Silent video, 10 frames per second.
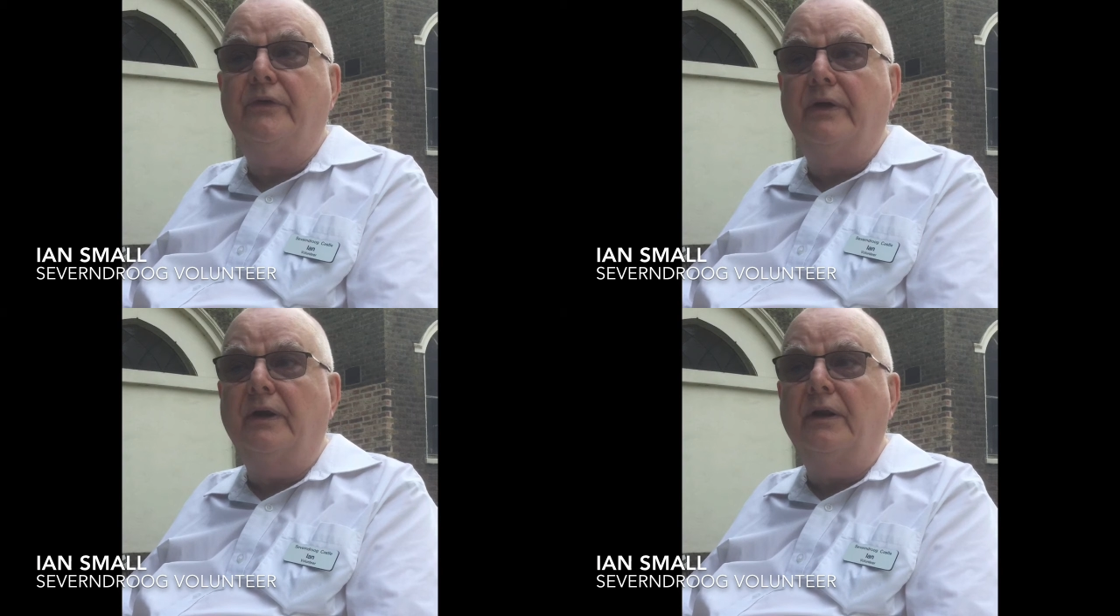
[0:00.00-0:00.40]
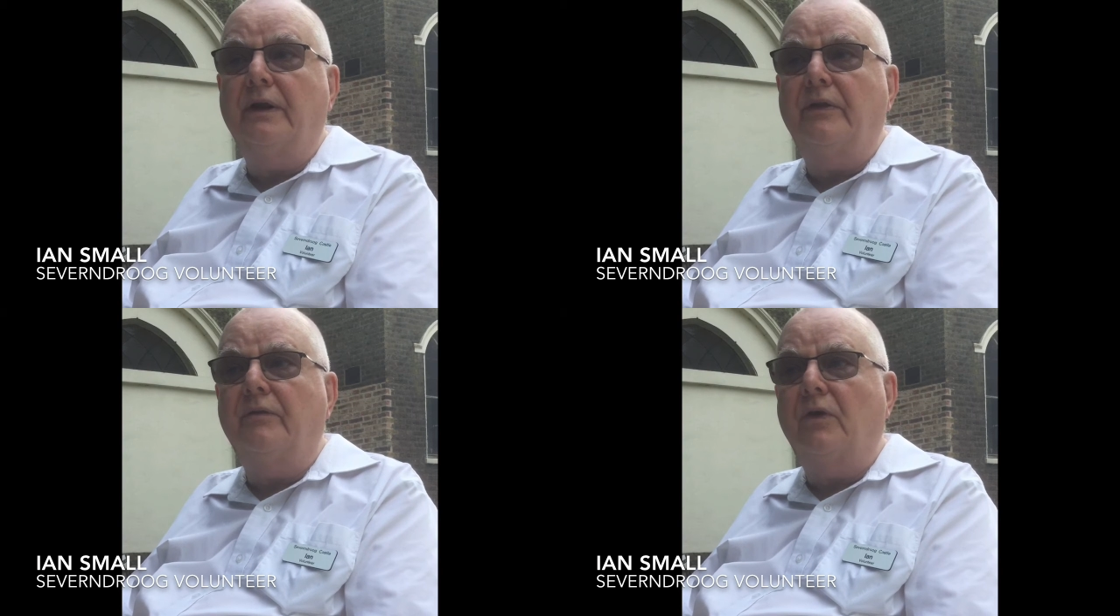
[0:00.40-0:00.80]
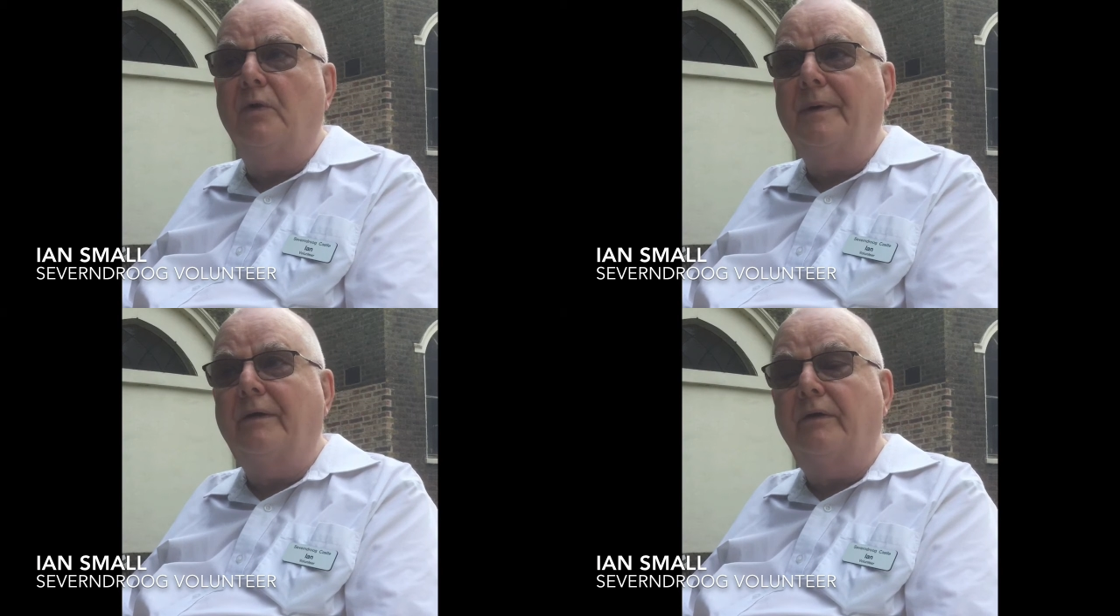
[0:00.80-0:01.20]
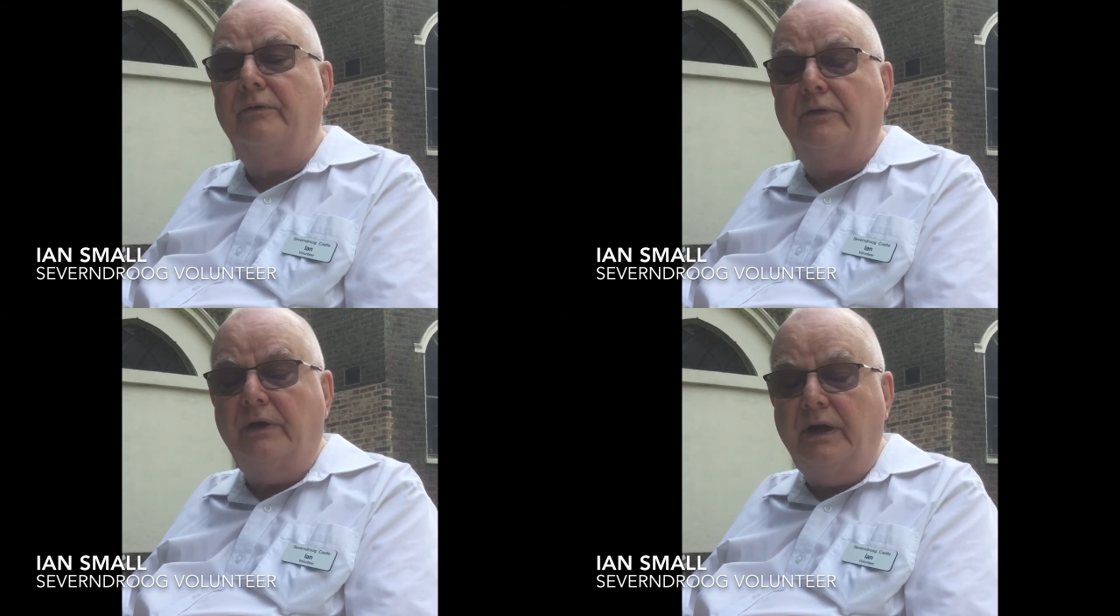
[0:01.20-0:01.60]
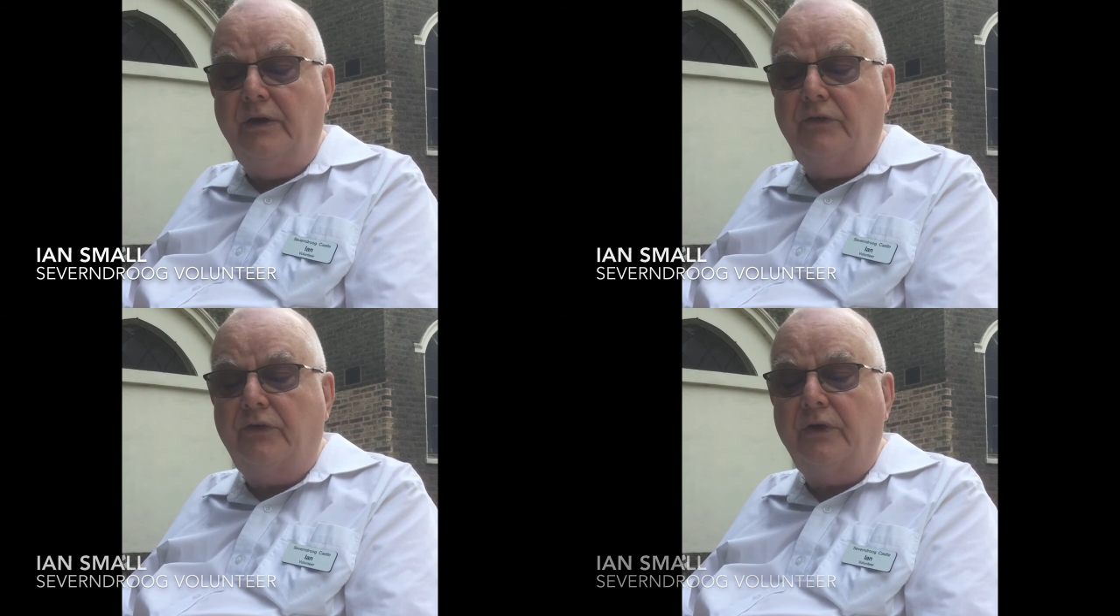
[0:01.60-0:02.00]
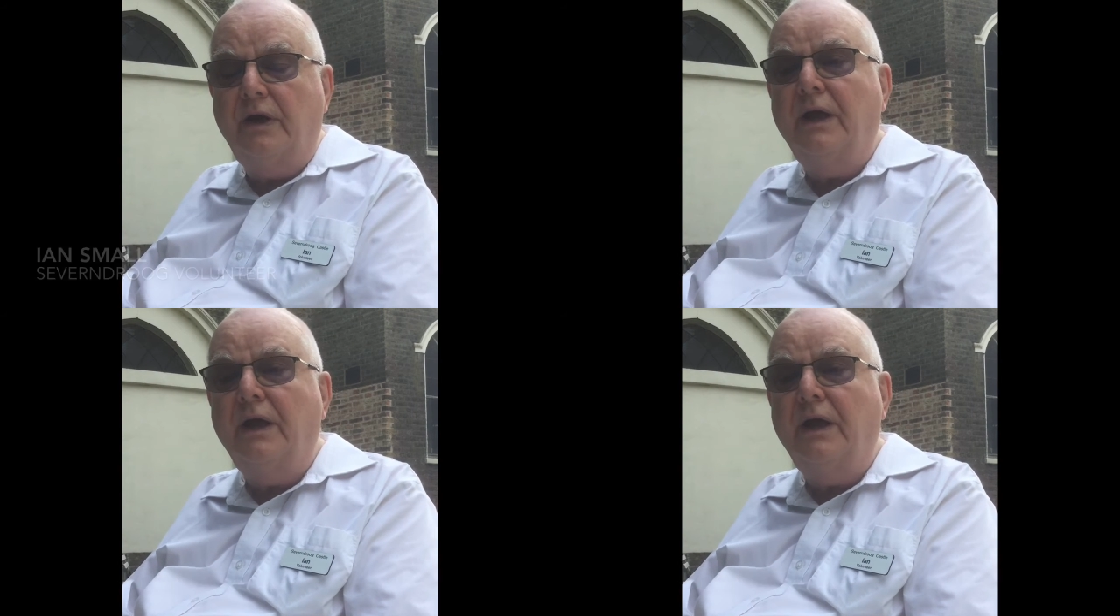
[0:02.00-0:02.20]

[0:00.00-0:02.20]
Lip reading: Hill in the Royal Borough of Greenwich.